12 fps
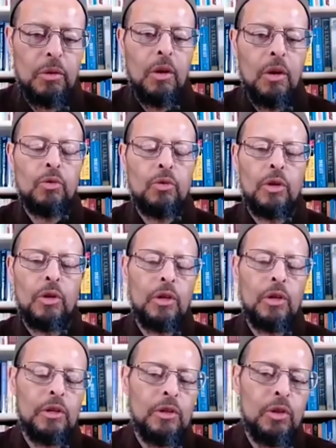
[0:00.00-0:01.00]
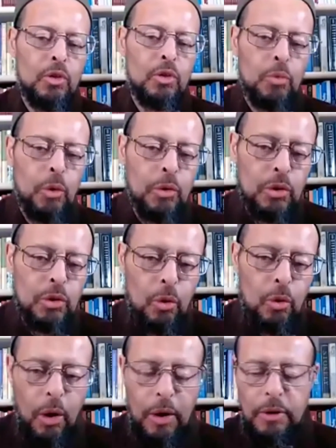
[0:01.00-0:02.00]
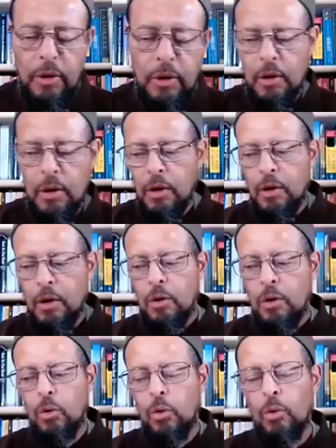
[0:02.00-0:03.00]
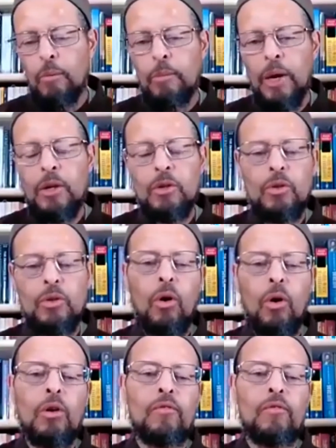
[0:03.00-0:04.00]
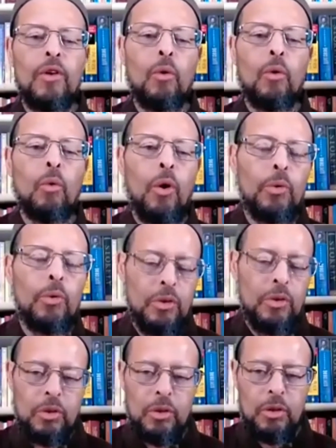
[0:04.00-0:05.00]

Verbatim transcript: translated as worries. So one who makes all of their worries